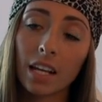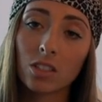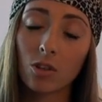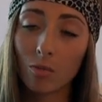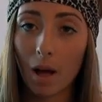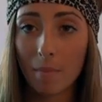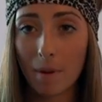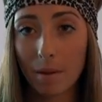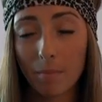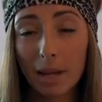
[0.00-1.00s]
I'll do a,
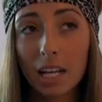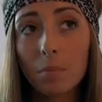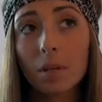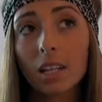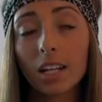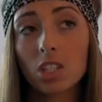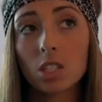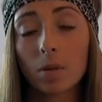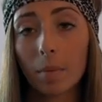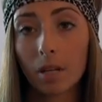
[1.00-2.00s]
my makeup collection
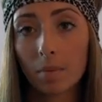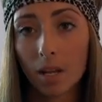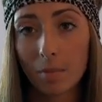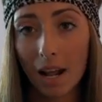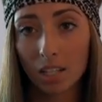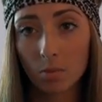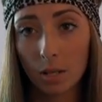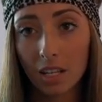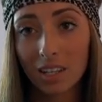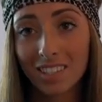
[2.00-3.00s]
is probably going to be up next
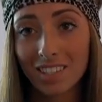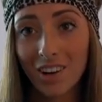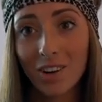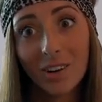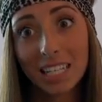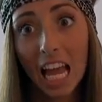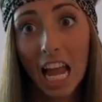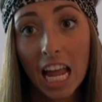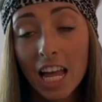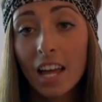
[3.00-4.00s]
week. So
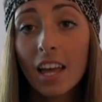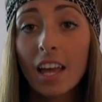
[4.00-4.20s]
yay.